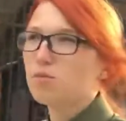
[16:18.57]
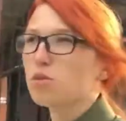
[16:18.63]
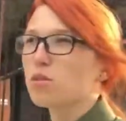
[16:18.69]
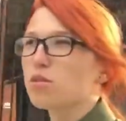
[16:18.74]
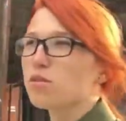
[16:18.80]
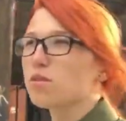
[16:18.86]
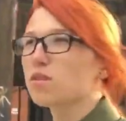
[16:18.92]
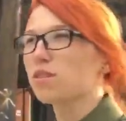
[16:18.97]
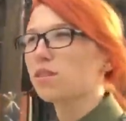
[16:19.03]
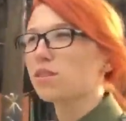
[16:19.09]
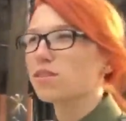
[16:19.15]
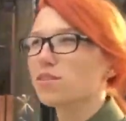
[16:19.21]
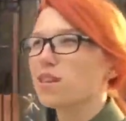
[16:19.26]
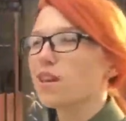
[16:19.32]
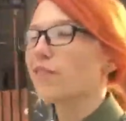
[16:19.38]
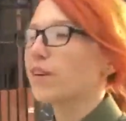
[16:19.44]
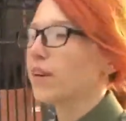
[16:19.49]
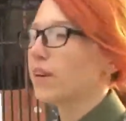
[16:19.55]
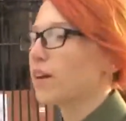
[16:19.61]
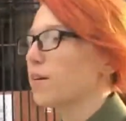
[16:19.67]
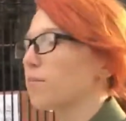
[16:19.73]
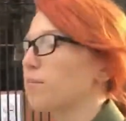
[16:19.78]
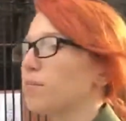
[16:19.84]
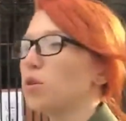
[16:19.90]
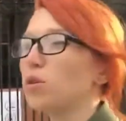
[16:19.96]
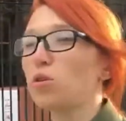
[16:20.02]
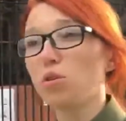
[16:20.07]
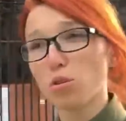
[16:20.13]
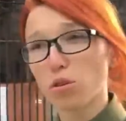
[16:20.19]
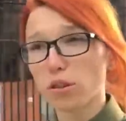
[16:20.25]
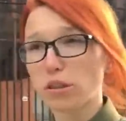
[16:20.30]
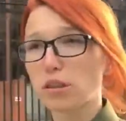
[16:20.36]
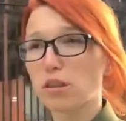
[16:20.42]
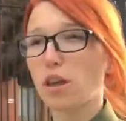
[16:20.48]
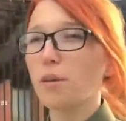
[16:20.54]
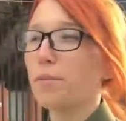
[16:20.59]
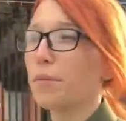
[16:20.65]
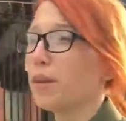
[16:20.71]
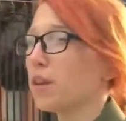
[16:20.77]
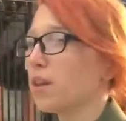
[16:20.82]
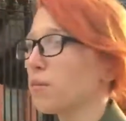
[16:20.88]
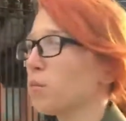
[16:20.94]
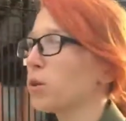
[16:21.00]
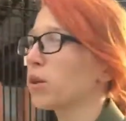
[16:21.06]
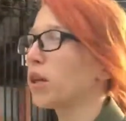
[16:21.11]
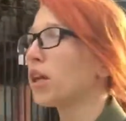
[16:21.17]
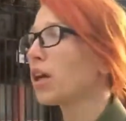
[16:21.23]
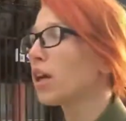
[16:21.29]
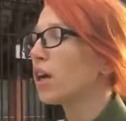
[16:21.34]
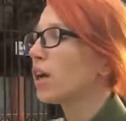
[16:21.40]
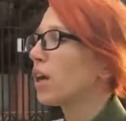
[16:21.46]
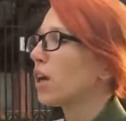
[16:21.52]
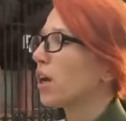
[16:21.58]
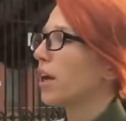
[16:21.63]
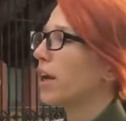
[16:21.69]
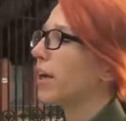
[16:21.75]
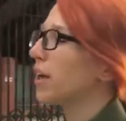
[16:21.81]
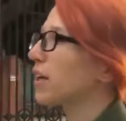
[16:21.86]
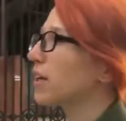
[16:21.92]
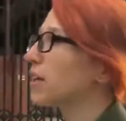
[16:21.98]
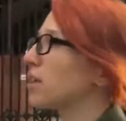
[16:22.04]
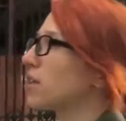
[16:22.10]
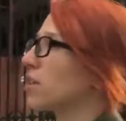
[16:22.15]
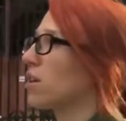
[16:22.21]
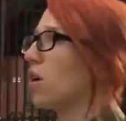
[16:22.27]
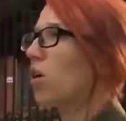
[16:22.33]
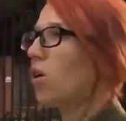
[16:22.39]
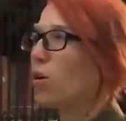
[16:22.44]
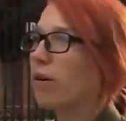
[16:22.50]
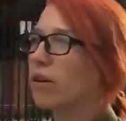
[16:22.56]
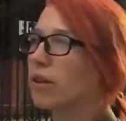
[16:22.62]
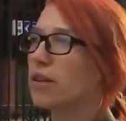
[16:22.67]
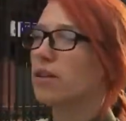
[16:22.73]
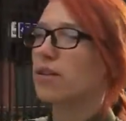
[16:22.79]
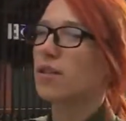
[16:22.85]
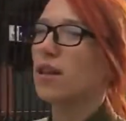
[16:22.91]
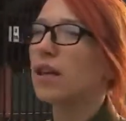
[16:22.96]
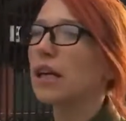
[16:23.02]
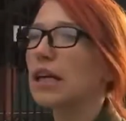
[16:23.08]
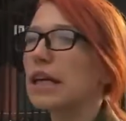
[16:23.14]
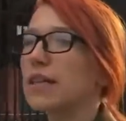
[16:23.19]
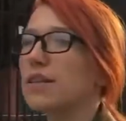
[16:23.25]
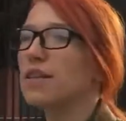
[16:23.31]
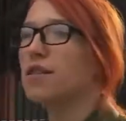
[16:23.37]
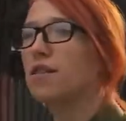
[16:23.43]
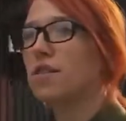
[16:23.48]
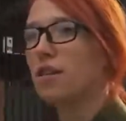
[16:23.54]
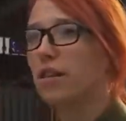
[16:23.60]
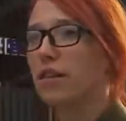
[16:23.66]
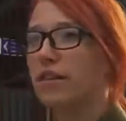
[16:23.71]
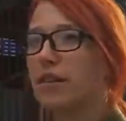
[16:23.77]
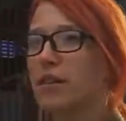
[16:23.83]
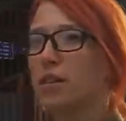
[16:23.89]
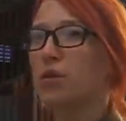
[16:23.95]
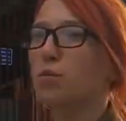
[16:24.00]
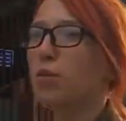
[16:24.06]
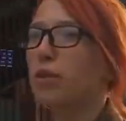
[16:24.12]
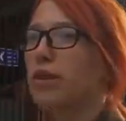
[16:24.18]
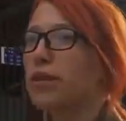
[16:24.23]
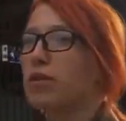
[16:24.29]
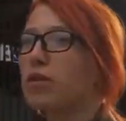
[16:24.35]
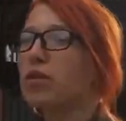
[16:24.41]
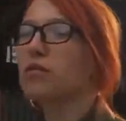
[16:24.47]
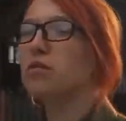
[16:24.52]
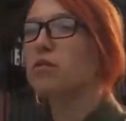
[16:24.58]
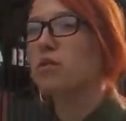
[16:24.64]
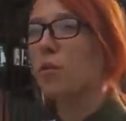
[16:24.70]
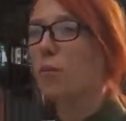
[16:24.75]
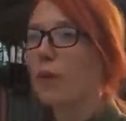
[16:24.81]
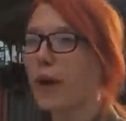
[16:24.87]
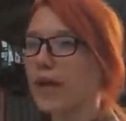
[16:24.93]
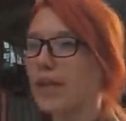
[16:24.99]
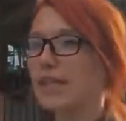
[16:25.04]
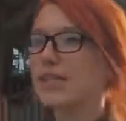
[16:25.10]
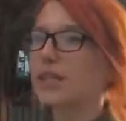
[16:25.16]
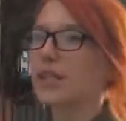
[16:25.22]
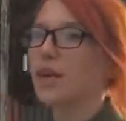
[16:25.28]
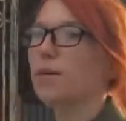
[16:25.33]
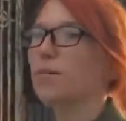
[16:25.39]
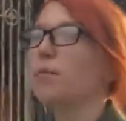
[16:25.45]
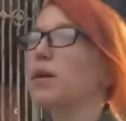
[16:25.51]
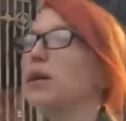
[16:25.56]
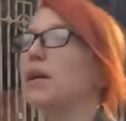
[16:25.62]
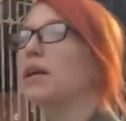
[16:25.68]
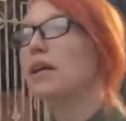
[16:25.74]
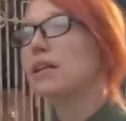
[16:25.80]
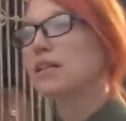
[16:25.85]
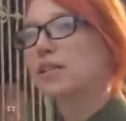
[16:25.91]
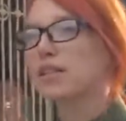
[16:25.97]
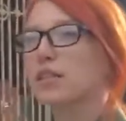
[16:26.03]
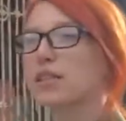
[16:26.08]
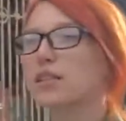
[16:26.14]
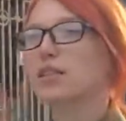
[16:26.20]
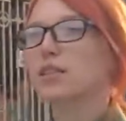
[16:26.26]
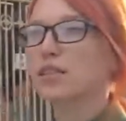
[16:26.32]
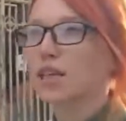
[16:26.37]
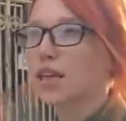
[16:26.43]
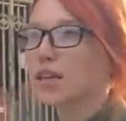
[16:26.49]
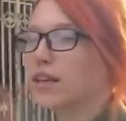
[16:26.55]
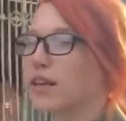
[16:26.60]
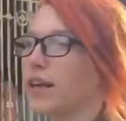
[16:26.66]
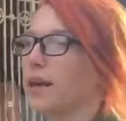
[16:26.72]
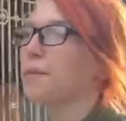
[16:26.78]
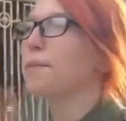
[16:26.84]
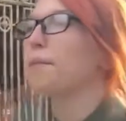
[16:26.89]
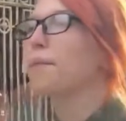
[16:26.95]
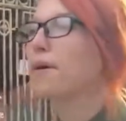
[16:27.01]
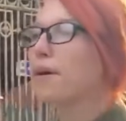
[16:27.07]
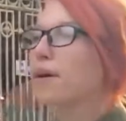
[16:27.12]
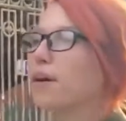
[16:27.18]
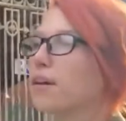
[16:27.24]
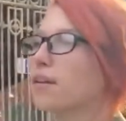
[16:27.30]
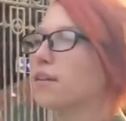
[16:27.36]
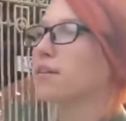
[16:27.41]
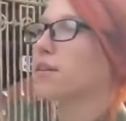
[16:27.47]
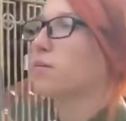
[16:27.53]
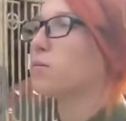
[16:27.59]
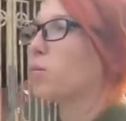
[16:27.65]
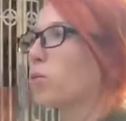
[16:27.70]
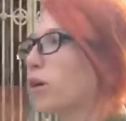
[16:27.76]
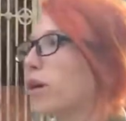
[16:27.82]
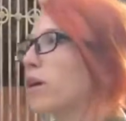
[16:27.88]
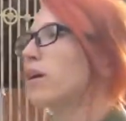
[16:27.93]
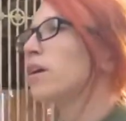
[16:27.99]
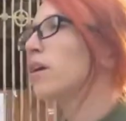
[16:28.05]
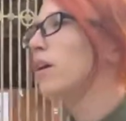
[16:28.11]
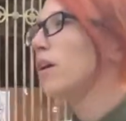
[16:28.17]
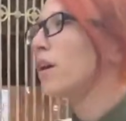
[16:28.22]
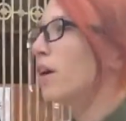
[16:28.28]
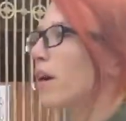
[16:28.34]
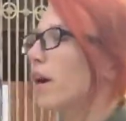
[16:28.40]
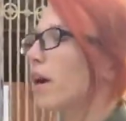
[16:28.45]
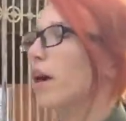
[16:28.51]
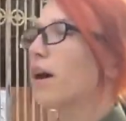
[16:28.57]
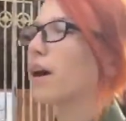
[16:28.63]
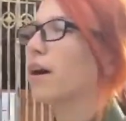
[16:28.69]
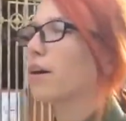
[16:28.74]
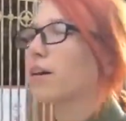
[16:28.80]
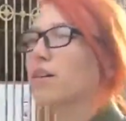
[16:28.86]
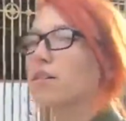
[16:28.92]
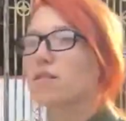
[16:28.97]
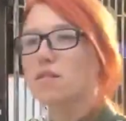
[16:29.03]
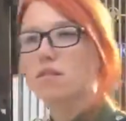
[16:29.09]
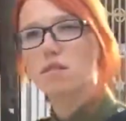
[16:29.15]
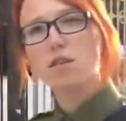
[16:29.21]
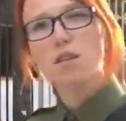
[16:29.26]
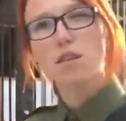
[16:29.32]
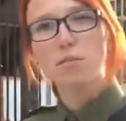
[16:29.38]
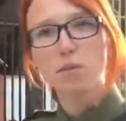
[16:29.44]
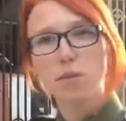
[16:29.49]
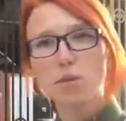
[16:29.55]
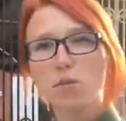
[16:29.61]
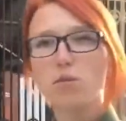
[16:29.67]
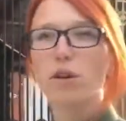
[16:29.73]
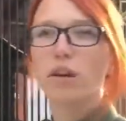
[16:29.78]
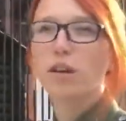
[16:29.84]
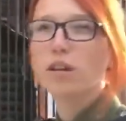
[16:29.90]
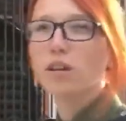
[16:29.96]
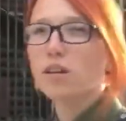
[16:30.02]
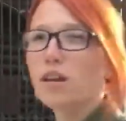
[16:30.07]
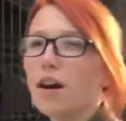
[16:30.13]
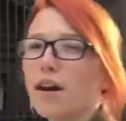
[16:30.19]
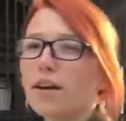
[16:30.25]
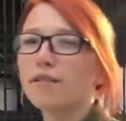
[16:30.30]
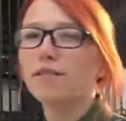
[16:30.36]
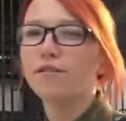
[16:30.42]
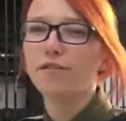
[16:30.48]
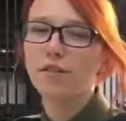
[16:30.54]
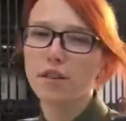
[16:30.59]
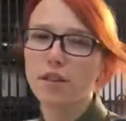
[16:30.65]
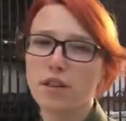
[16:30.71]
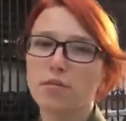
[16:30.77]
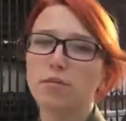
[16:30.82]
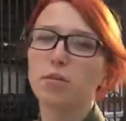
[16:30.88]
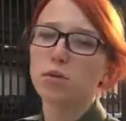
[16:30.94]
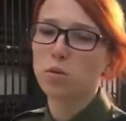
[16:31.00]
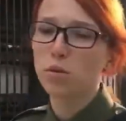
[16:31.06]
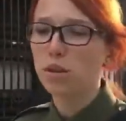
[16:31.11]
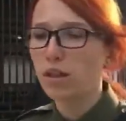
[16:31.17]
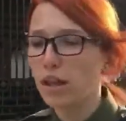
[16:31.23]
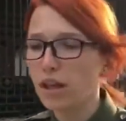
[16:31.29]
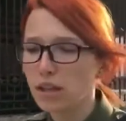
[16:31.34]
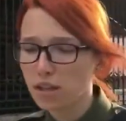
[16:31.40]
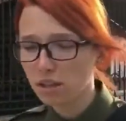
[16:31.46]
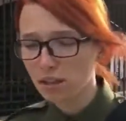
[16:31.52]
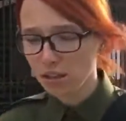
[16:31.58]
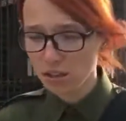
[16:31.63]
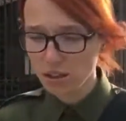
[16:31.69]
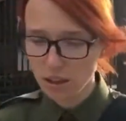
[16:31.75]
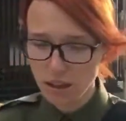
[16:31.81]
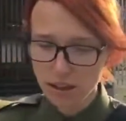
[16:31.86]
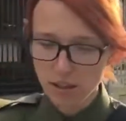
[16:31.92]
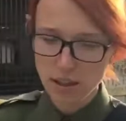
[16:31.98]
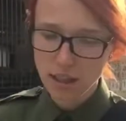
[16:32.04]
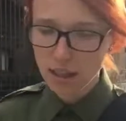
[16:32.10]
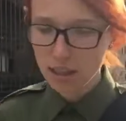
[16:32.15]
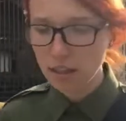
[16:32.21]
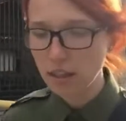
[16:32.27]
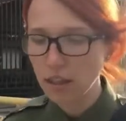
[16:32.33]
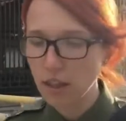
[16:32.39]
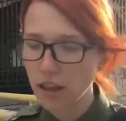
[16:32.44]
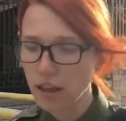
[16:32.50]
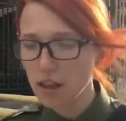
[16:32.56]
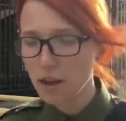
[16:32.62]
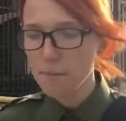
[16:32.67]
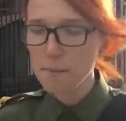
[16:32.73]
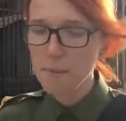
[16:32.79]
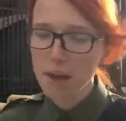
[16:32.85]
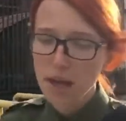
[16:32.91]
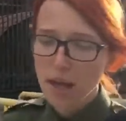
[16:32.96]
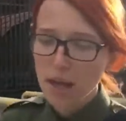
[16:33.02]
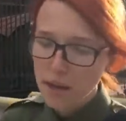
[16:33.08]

to till 7 a.m. New York time in the morning. And on Saturdays and Sundays, we're streaming from 8 a.m. till 10 a.m. in the morning. Uh, it's gonna be Ukraine live between 8 and 10 a.m.